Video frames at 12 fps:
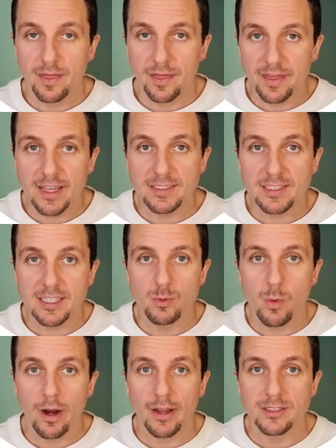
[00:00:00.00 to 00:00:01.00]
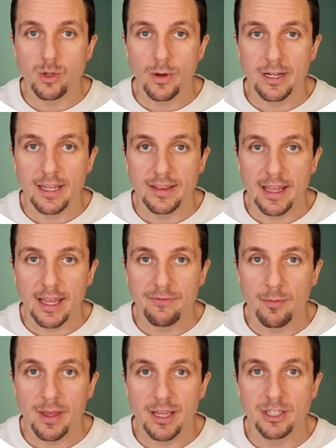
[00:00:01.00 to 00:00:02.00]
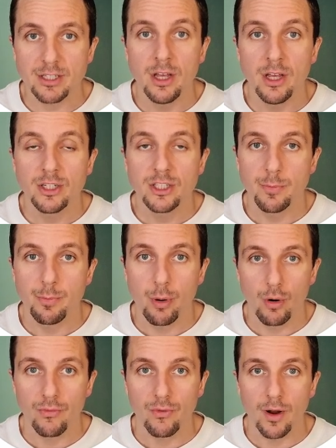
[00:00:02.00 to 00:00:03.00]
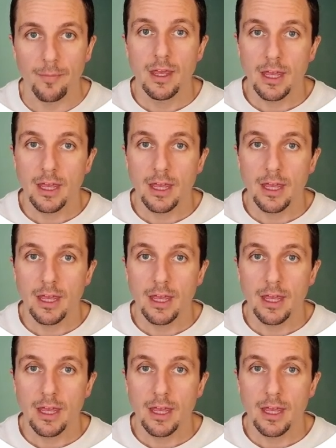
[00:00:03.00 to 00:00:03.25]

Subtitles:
This is where it's going to get the information to pull from.